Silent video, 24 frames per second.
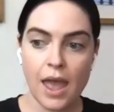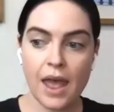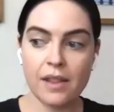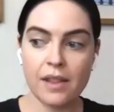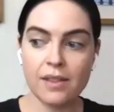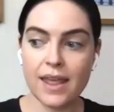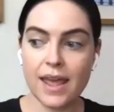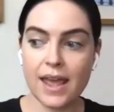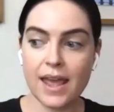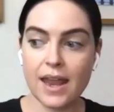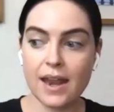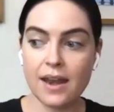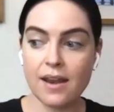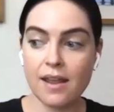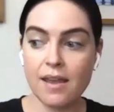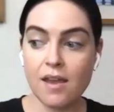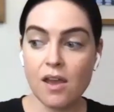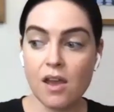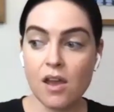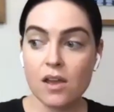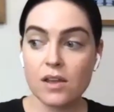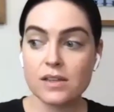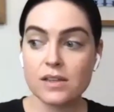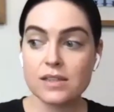And then
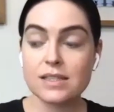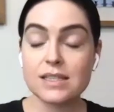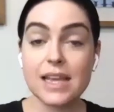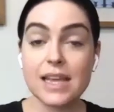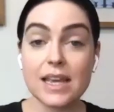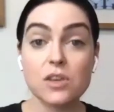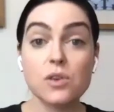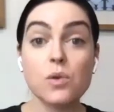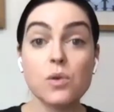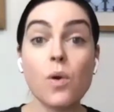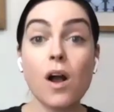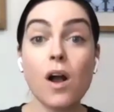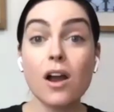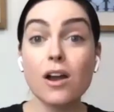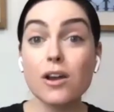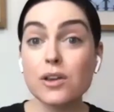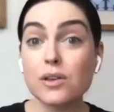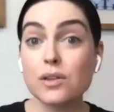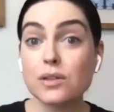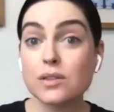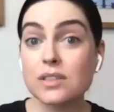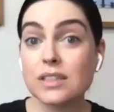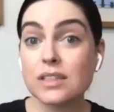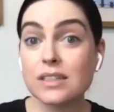say you are
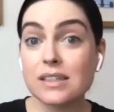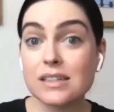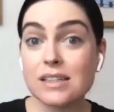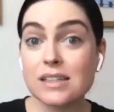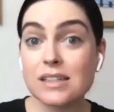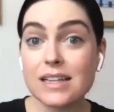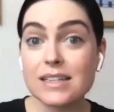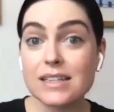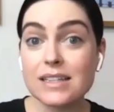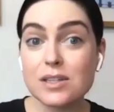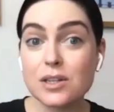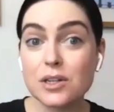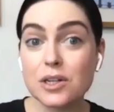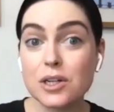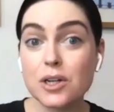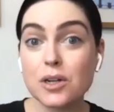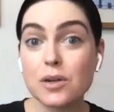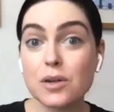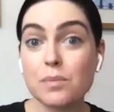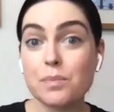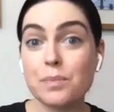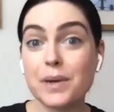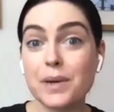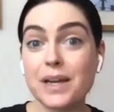using a
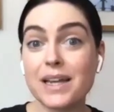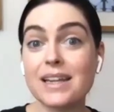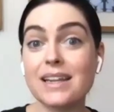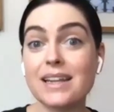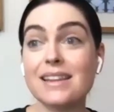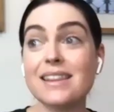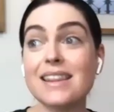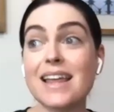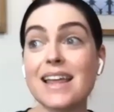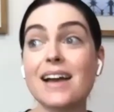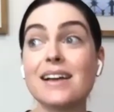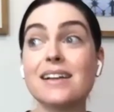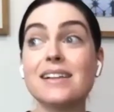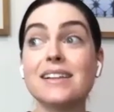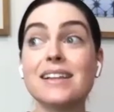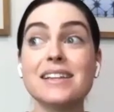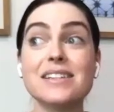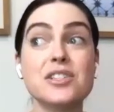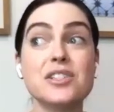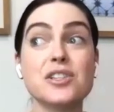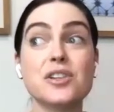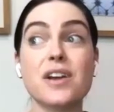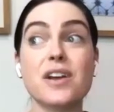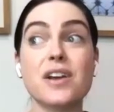cleanser, but that
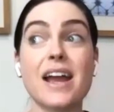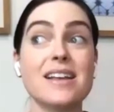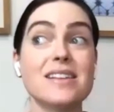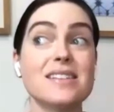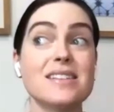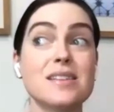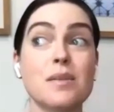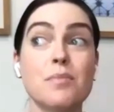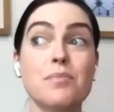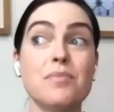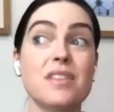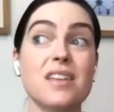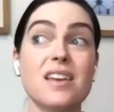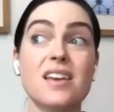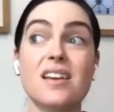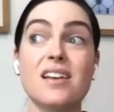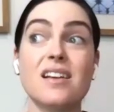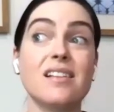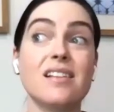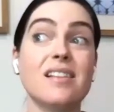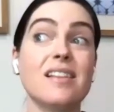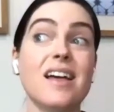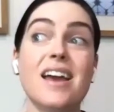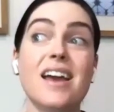cleanser has
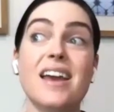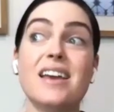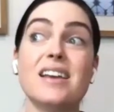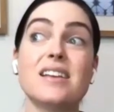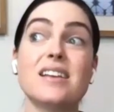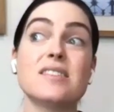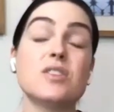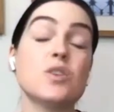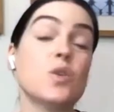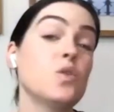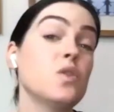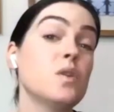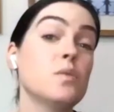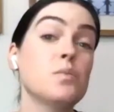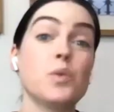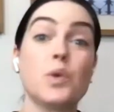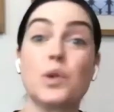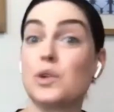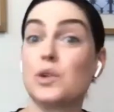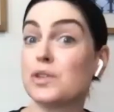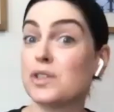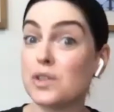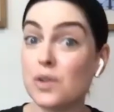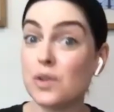something like sodium
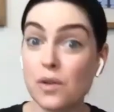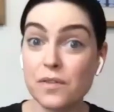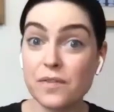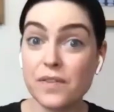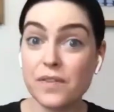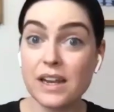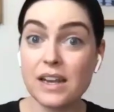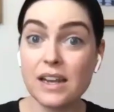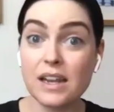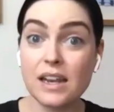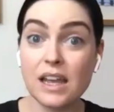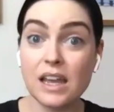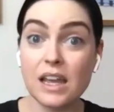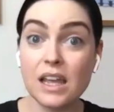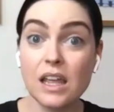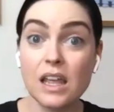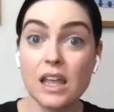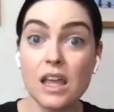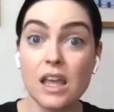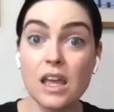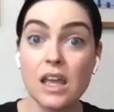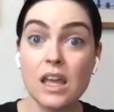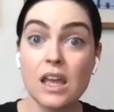sulfate in it.